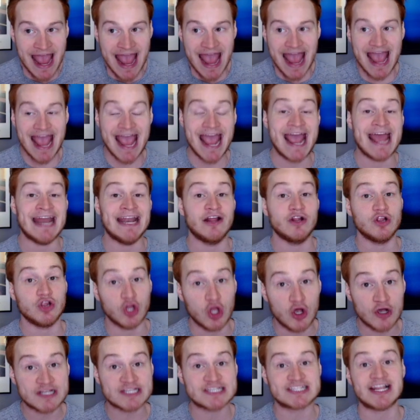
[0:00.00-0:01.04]
And it
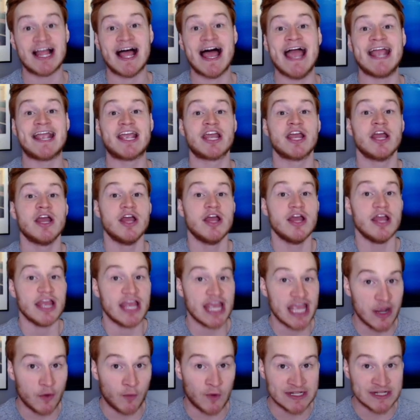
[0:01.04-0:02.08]
looks like
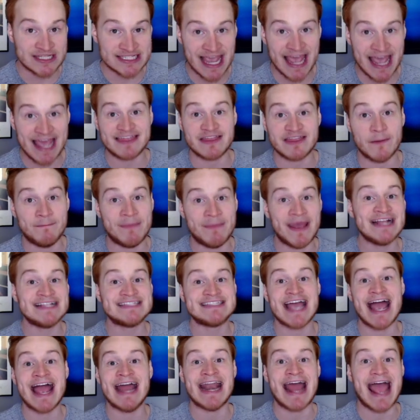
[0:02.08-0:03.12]
it would take the Big
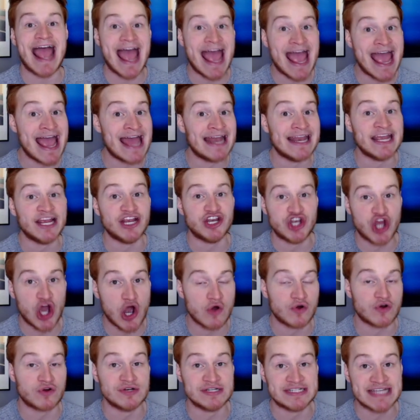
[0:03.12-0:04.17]
Ten adding
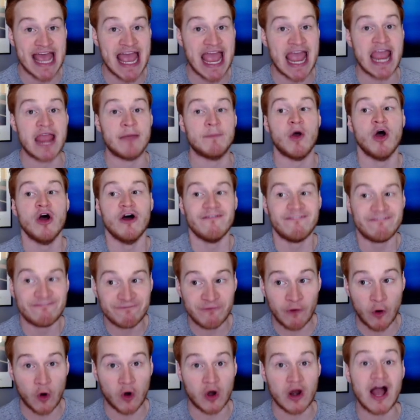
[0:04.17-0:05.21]
Notre Dame
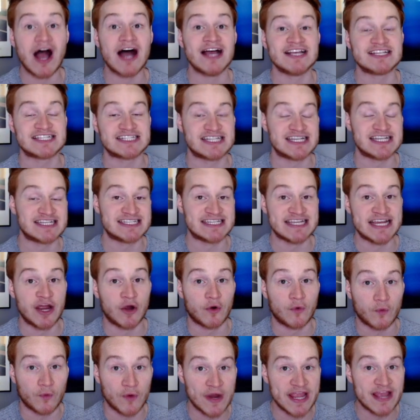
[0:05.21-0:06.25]
for us to see a
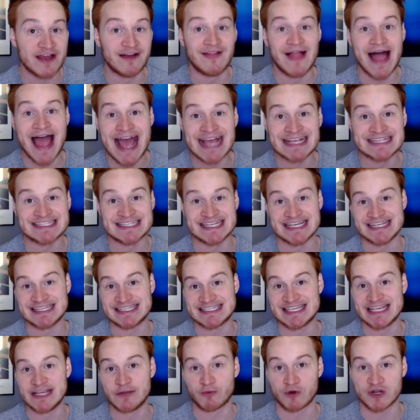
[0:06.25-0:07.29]
real
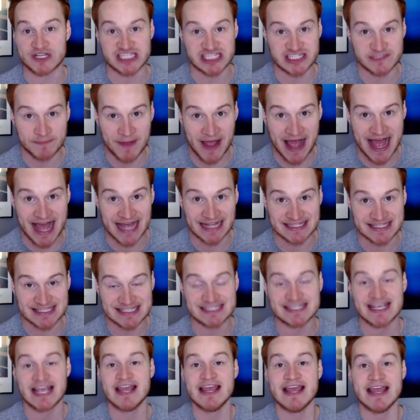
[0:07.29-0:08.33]
SEC response
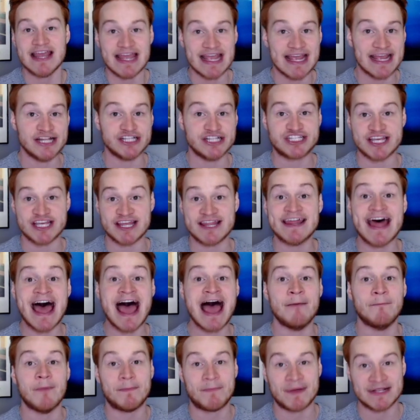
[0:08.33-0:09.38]
into
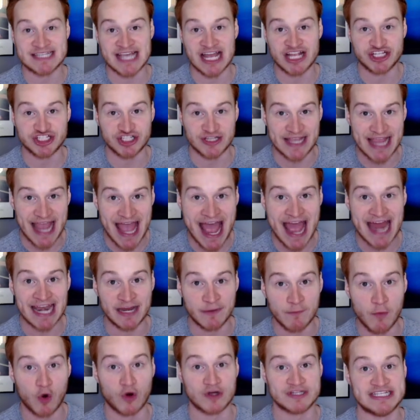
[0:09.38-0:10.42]
them potentially adding
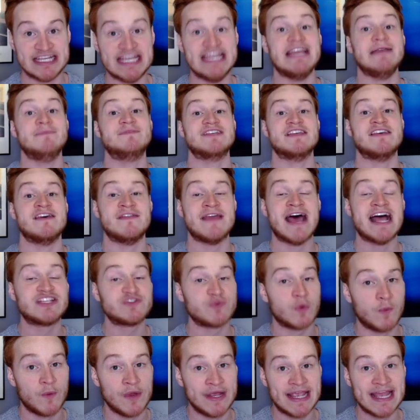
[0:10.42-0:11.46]
more teams. And then that's
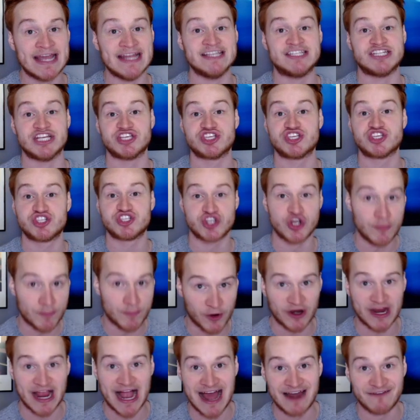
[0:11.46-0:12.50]
when we get into super
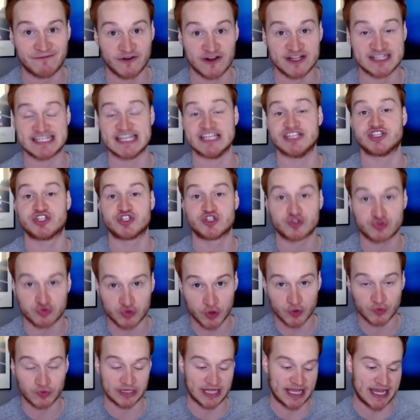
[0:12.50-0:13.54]
conferences,
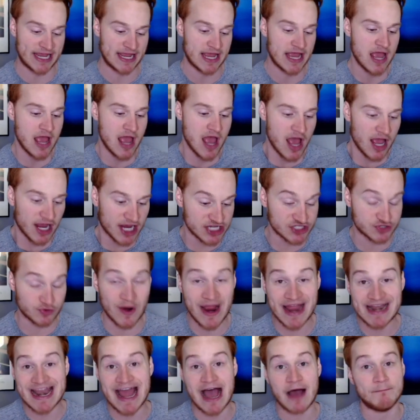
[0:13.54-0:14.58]
truly. Because
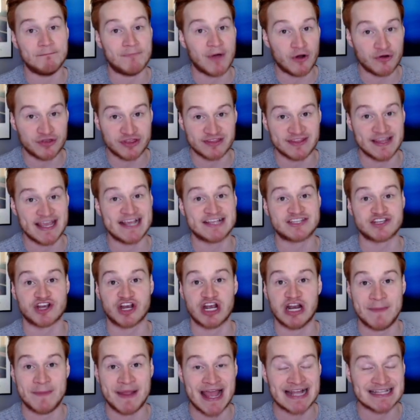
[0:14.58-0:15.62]
right now, both leagues are going to
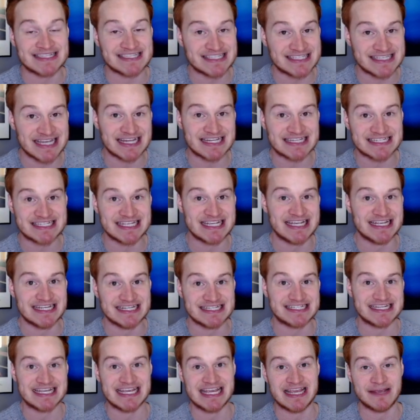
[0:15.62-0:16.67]
be at 16
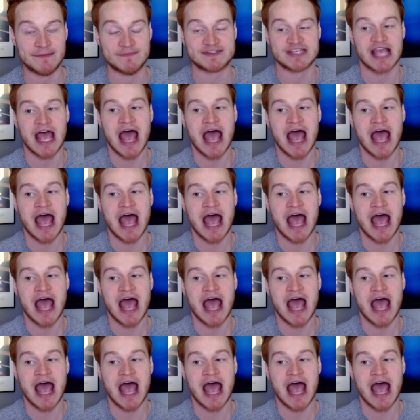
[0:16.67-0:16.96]
teams.